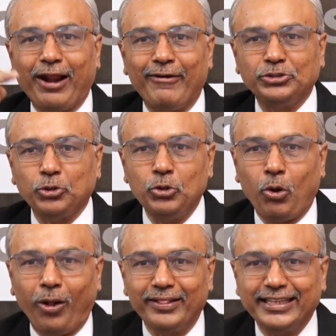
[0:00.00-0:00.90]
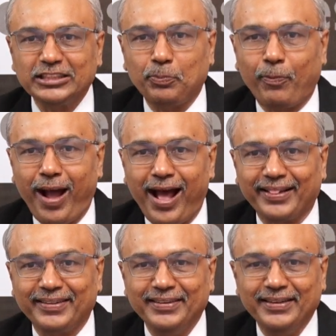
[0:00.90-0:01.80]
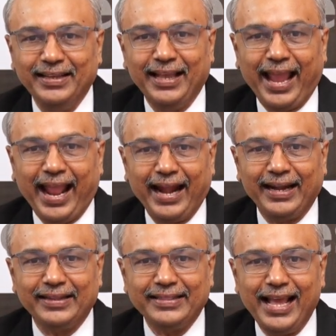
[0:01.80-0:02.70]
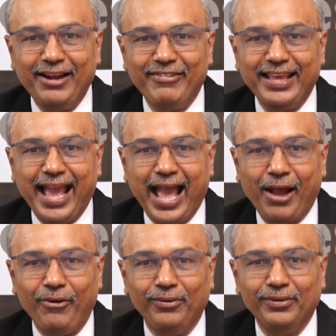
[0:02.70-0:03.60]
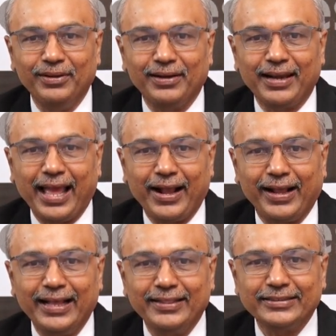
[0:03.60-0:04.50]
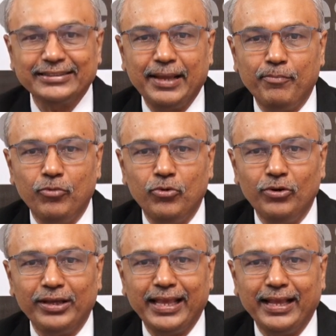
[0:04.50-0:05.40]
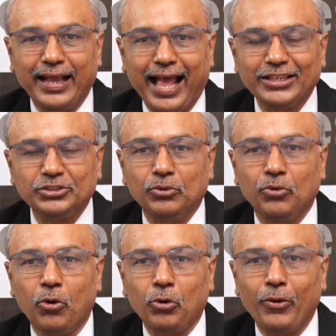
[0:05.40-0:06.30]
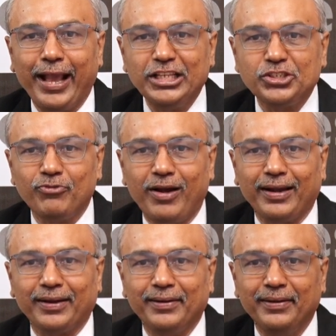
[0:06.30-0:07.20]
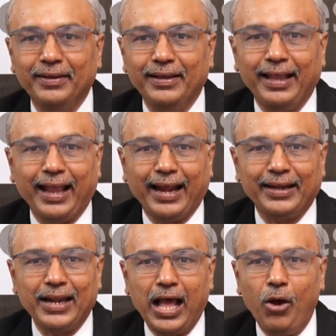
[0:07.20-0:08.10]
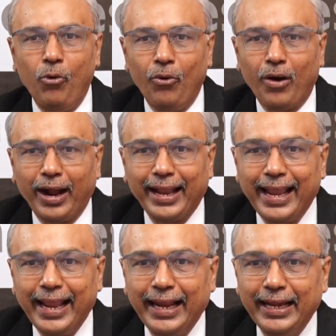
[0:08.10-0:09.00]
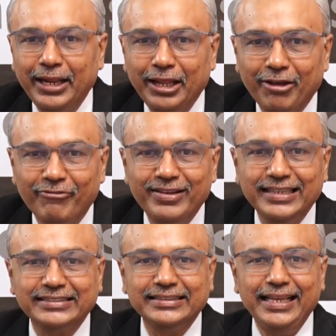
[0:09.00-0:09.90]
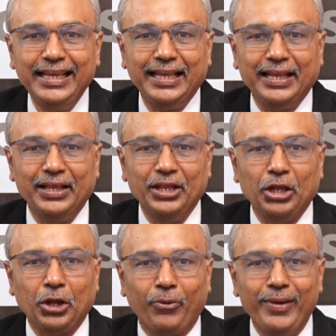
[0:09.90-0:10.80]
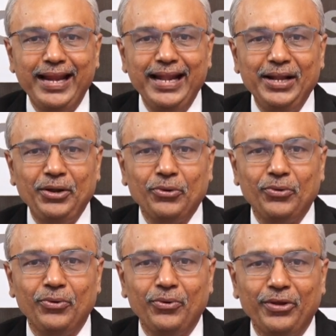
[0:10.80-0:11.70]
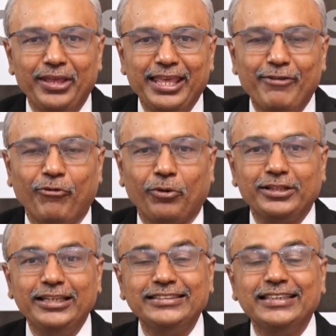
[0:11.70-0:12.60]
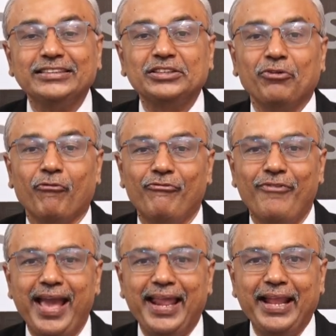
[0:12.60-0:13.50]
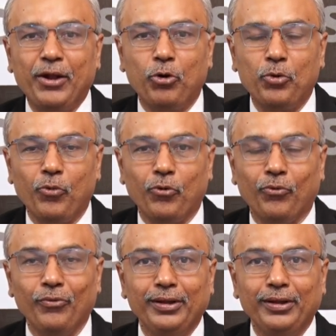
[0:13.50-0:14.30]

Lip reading: I will show you all this path. And then we have like again the same move, king has to go to h1. And now again we see queen to e4. This is very good move.